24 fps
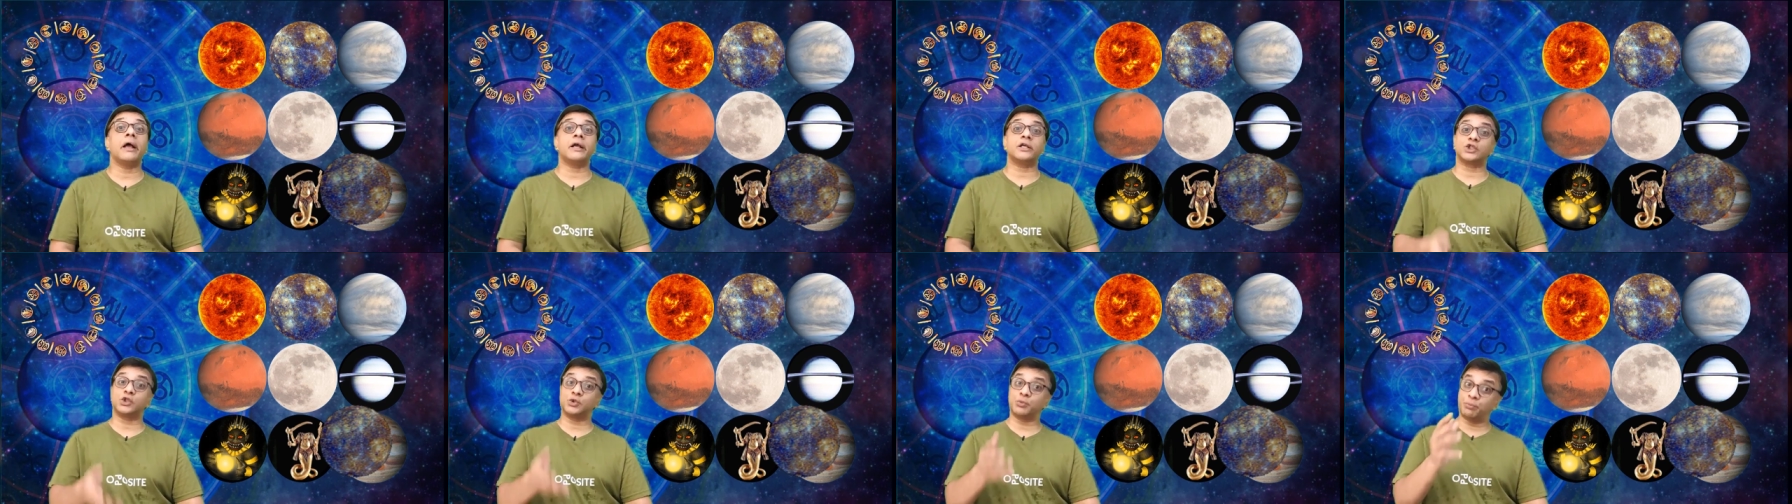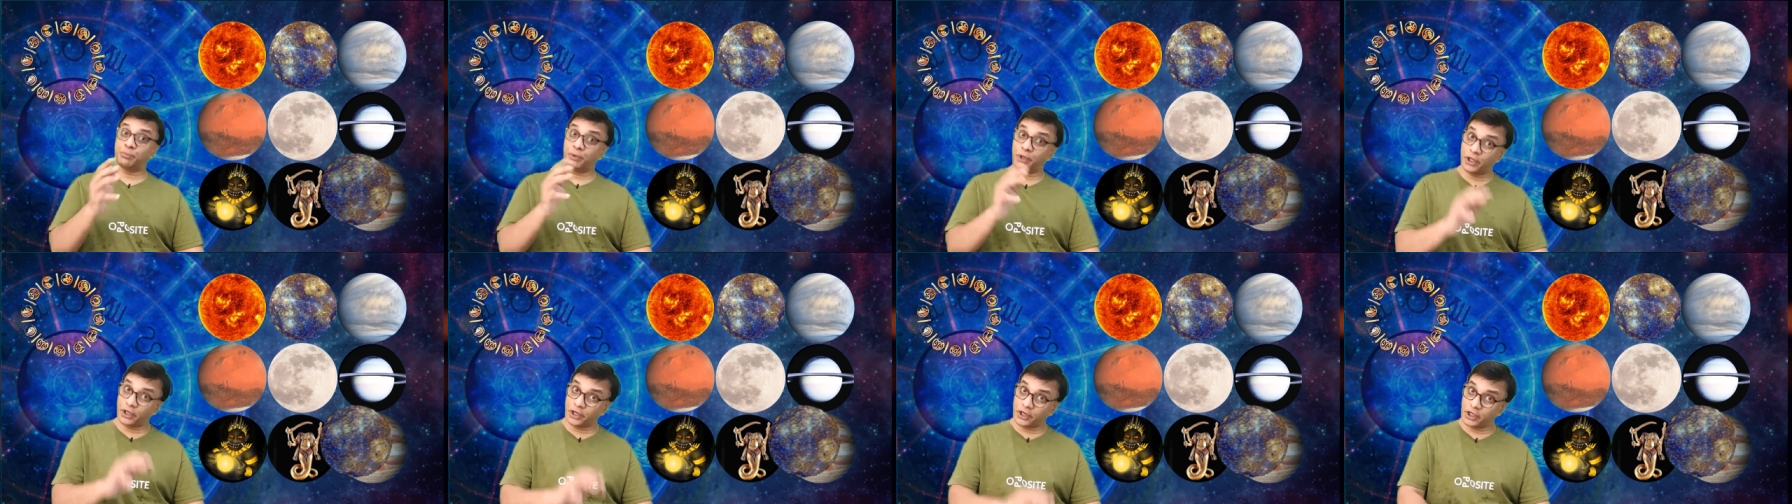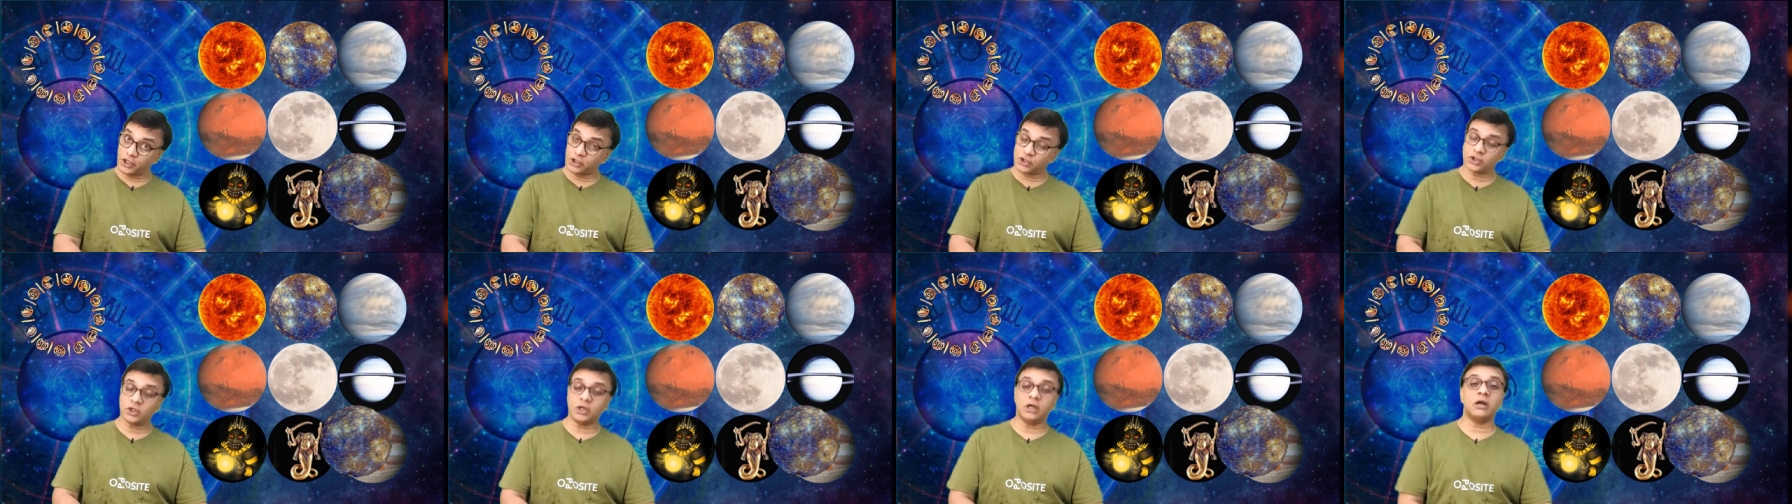
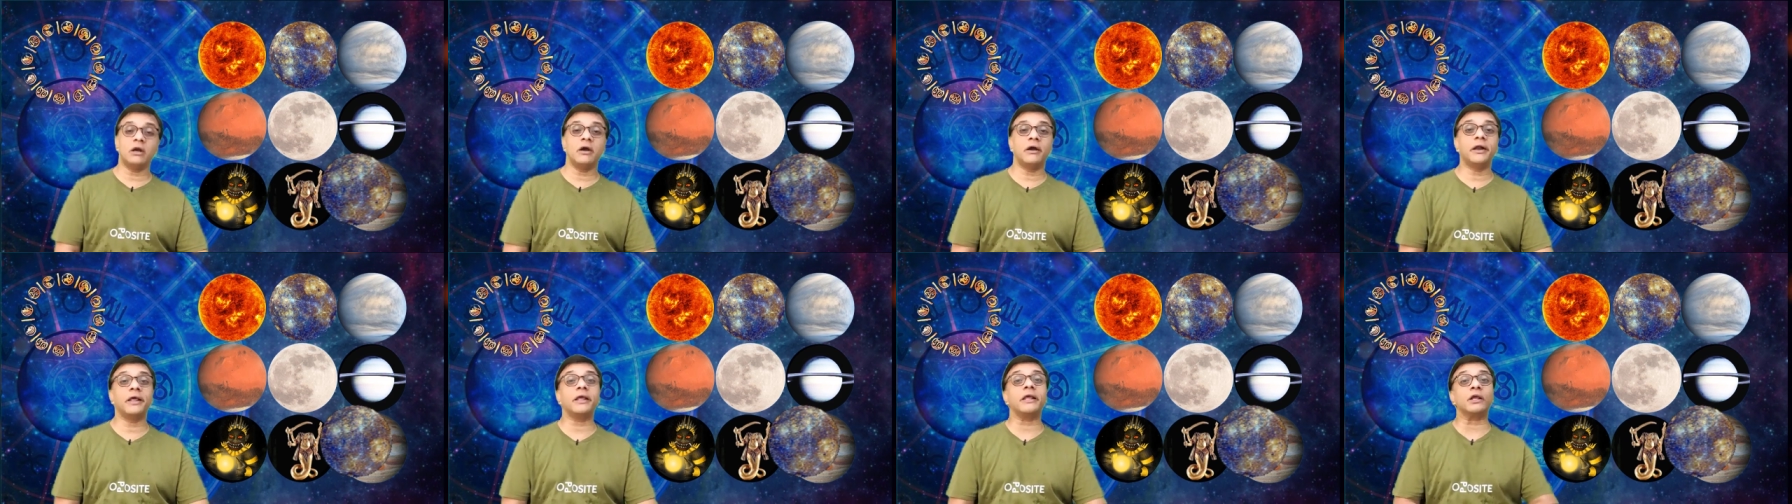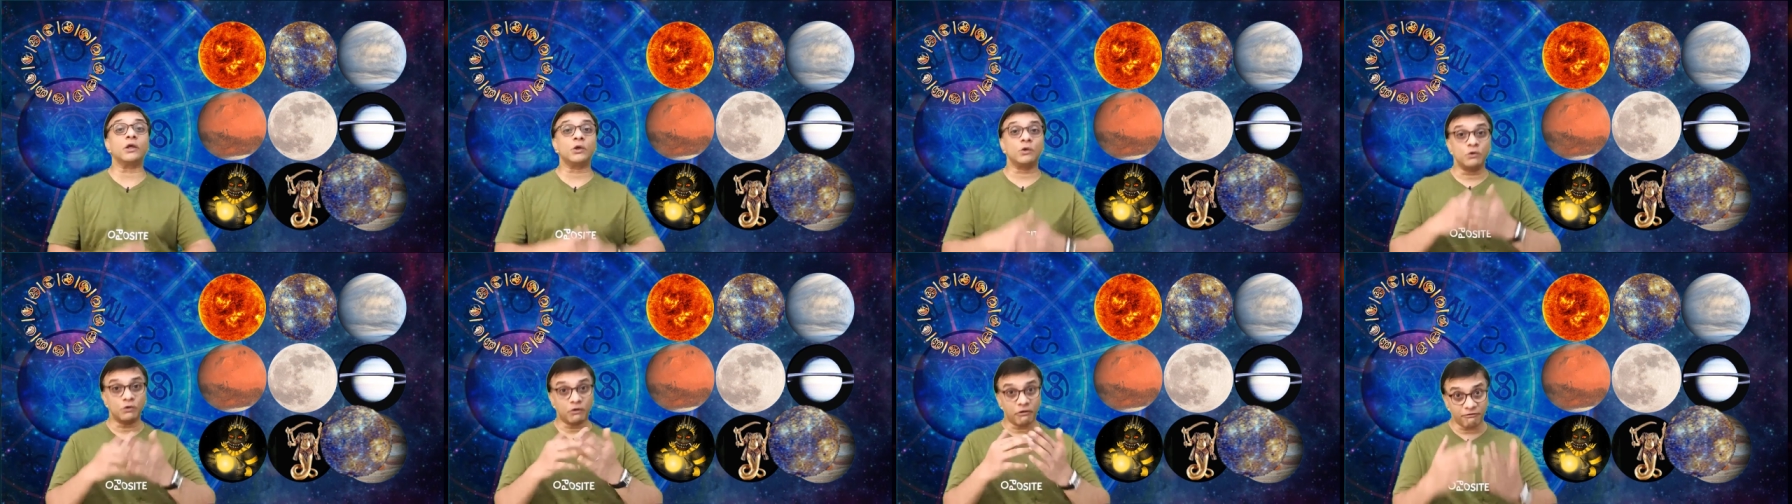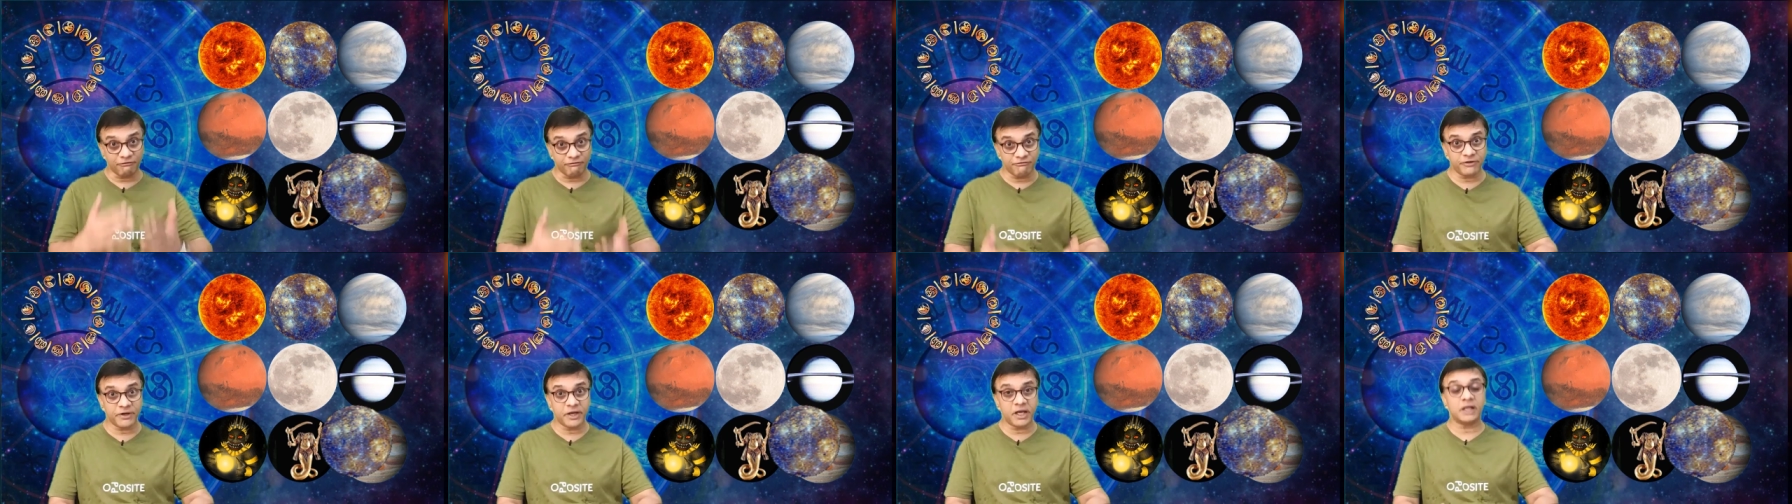experiential learning, your
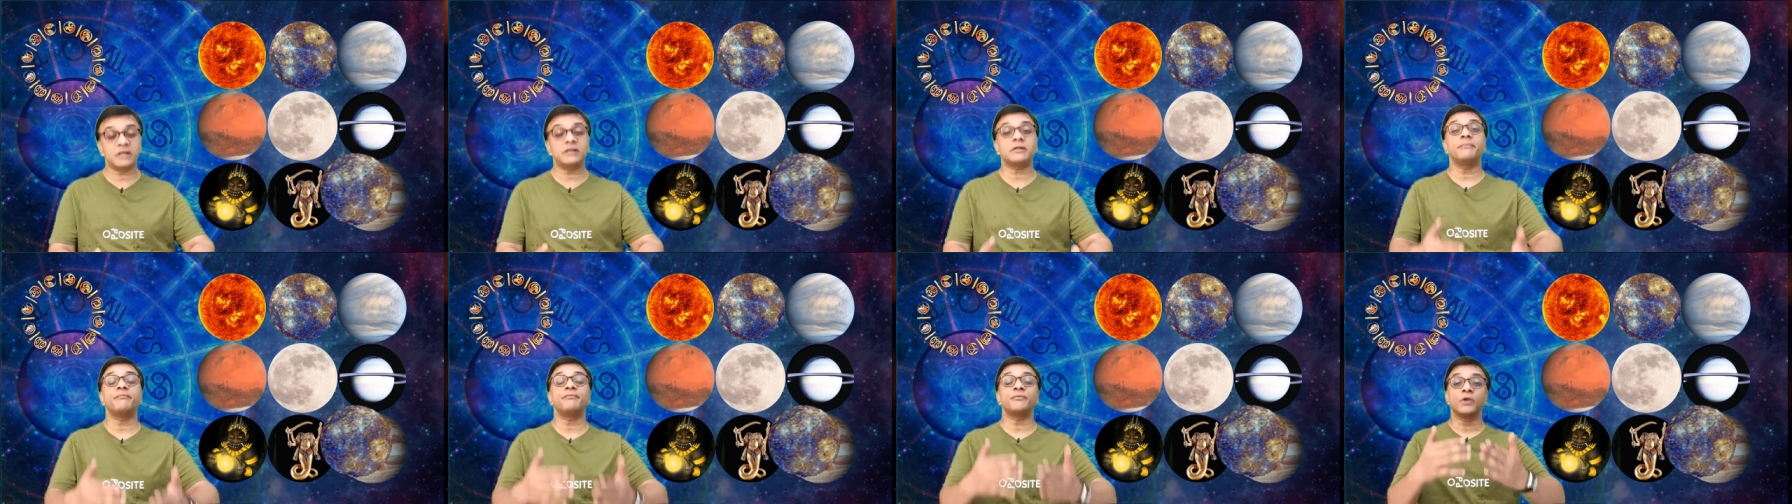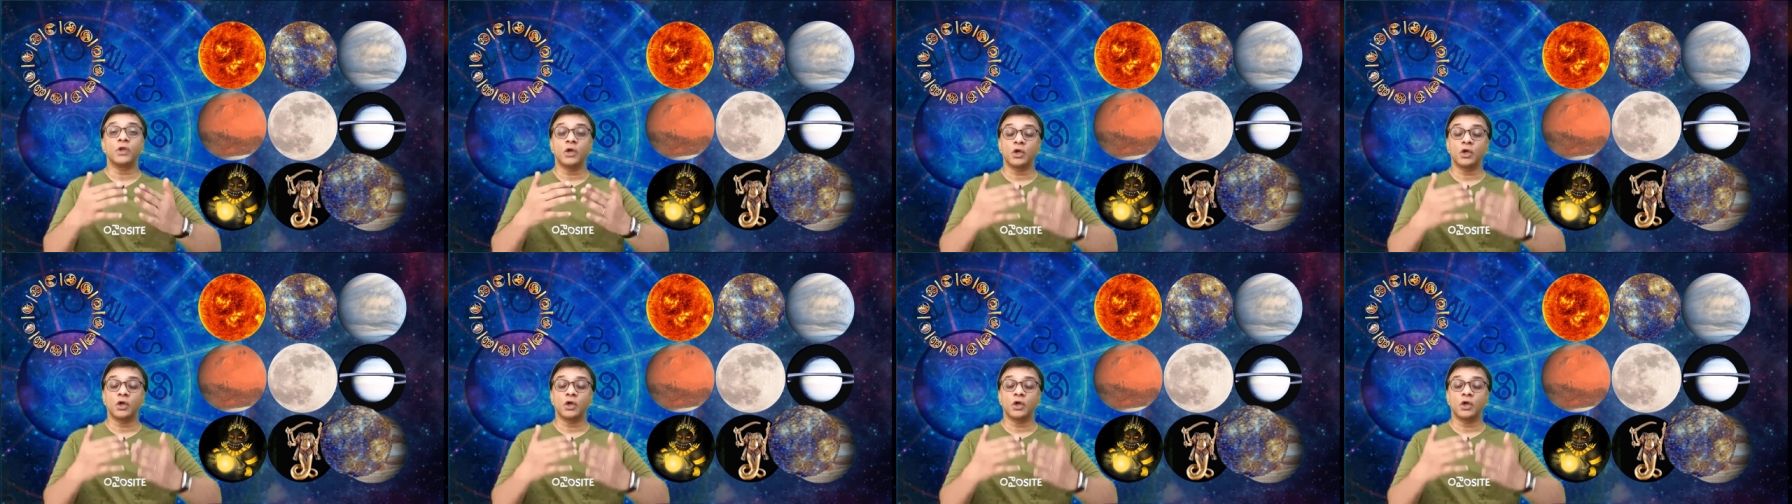faith,